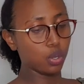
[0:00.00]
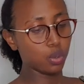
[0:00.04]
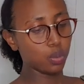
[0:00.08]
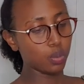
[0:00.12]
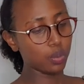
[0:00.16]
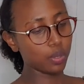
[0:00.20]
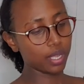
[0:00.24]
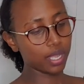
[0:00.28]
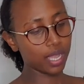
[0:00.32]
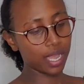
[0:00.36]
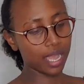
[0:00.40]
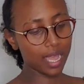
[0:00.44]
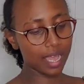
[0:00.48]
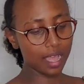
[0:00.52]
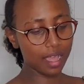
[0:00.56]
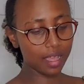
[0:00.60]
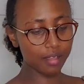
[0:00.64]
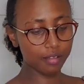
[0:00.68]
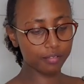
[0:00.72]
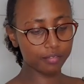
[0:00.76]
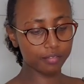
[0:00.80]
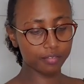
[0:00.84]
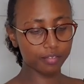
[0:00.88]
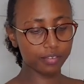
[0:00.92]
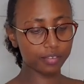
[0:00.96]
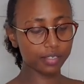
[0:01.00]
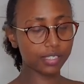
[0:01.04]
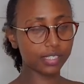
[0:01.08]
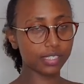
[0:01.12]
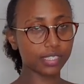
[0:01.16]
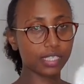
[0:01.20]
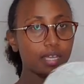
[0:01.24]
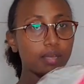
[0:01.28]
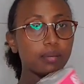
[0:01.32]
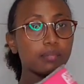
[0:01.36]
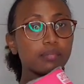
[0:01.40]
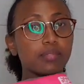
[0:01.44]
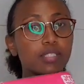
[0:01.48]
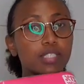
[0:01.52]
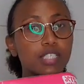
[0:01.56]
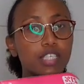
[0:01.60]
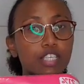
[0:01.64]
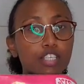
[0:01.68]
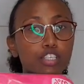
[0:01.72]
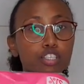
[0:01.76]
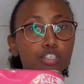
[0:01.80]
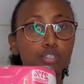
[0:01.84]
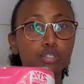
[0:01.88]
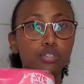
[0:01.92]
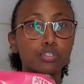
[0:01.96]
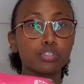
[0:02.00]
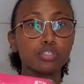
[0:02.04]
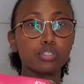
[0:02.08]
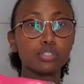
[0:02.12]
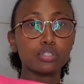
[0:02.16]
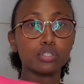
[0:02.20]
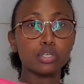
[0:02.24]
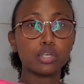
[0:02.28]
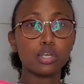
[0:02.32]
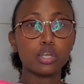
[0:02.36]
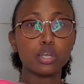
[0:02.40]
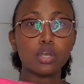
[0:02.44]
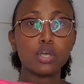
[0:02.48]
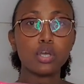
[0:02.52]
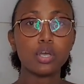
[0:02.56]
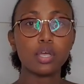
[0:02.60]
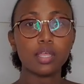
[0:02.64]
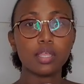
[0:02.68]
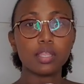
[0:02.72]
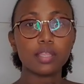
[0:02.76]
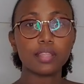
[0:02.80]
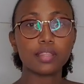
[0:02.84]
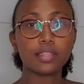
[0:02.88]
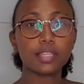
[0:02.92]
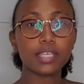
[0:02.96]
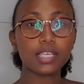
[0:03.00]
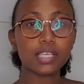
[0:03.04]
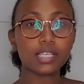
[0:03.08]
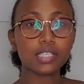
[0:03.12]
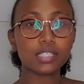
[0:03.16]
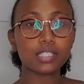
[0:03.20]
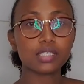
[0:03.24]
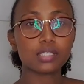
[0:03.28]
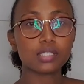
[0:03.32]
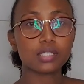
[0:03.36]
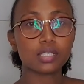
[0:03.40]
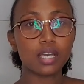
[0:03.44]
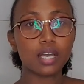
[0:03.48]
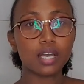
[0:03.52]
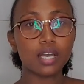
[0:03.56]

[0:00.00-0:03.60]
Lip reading: we have some tissue. This